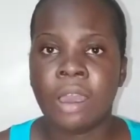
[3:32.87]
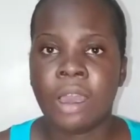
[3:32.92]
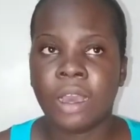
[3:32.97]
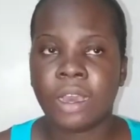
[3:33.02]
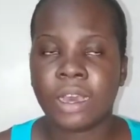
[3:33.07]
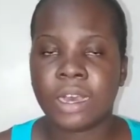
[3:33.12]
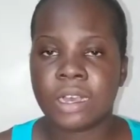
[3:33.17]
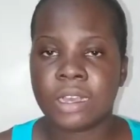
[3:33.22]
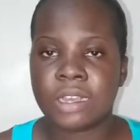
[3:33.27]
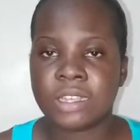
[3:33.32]

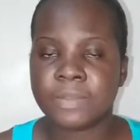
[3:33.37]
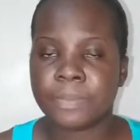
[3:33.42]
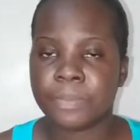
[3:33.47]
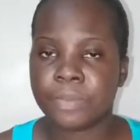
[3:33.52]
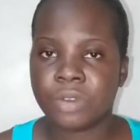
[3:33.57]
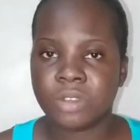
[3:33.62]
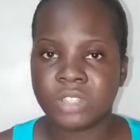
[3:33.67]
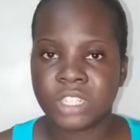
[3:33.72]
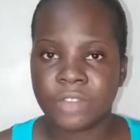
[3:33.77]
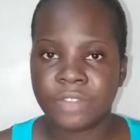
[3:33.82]
because
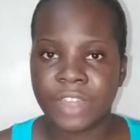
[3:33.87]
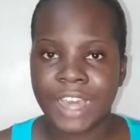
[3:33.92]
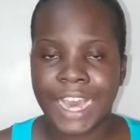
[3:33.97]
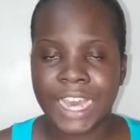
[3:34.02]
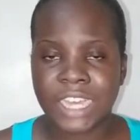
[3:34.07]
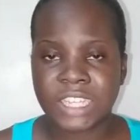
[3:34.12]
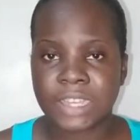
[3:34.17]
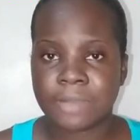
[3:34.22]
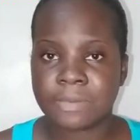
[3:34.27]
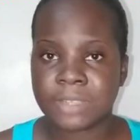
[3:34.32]
most of the
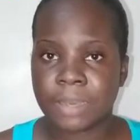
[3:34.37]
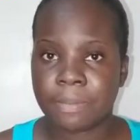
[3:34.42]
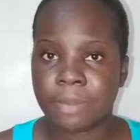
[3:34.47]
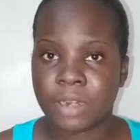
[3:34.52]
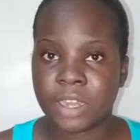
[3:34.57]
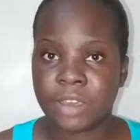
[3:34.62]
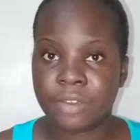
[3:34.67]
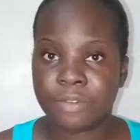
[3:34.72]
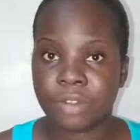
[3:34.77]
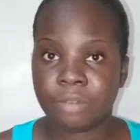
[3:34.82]
items i
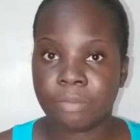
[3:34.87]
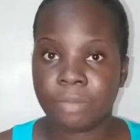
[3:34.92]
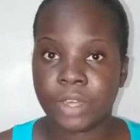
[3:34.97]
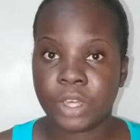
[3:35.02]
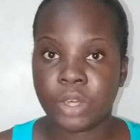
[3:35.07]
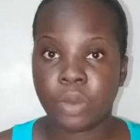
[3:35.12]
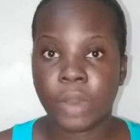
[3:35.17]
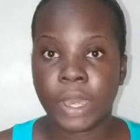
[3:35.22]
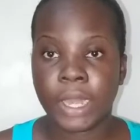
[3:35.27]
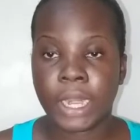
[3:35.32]
believe will be
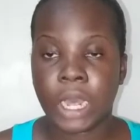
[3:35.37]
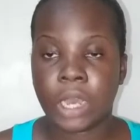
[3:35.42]
going